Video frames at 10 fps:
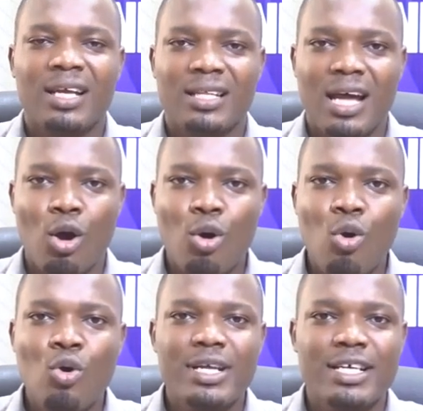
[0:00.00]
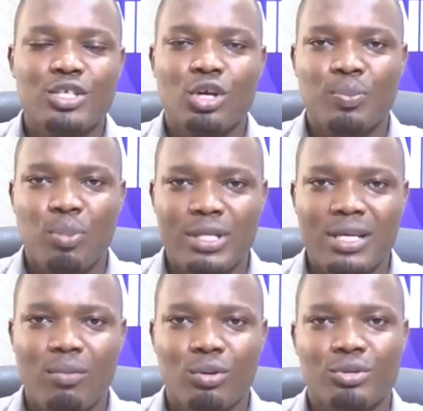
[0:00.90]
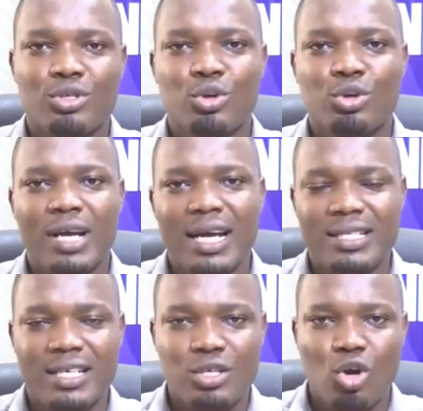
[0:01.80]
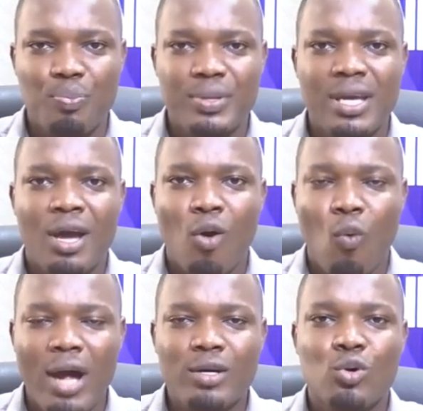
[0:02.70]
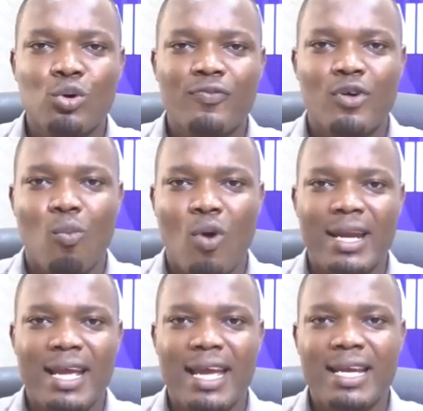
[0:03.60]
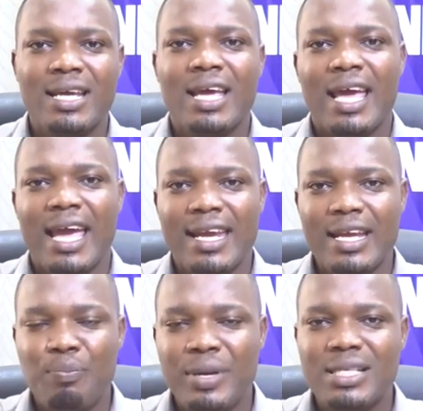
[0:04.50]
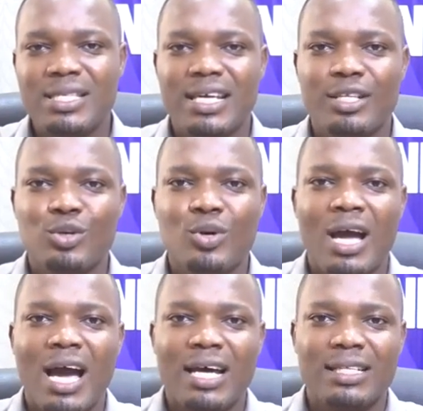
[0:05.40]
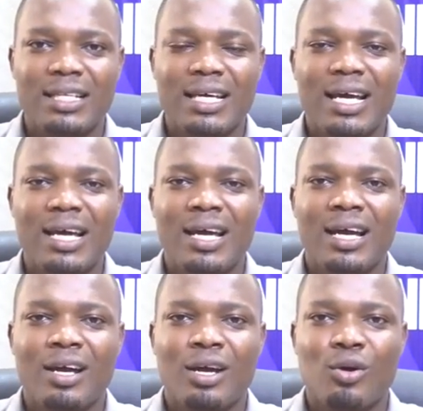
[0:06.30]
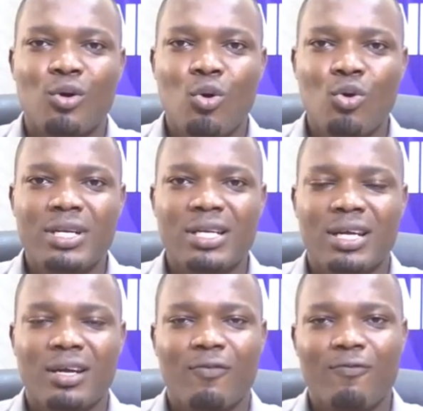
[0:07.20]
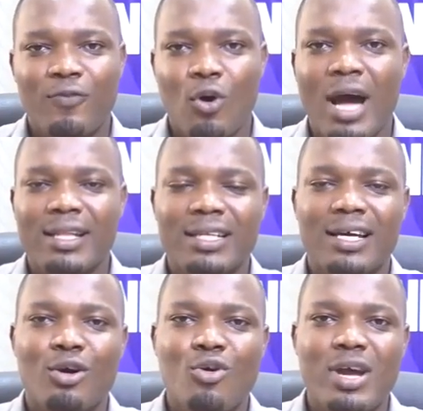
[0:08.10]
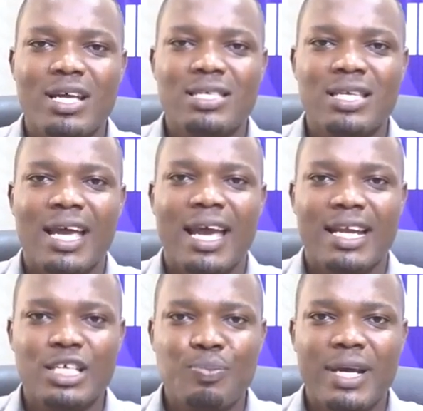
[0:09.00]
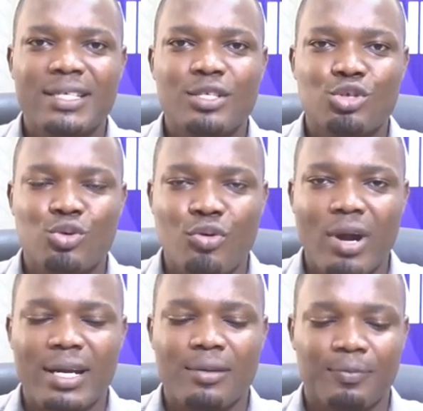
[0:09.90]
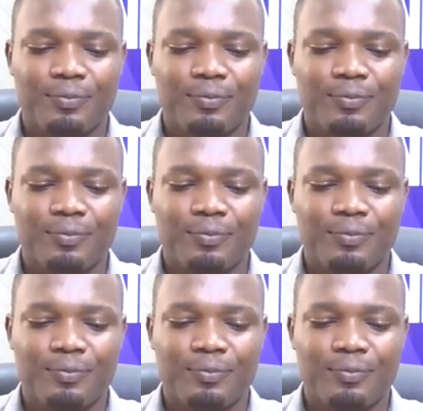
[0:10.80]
Now, code is not portable, so you can't just copy one code from one end and then paste into another code for another OS and expect it to run.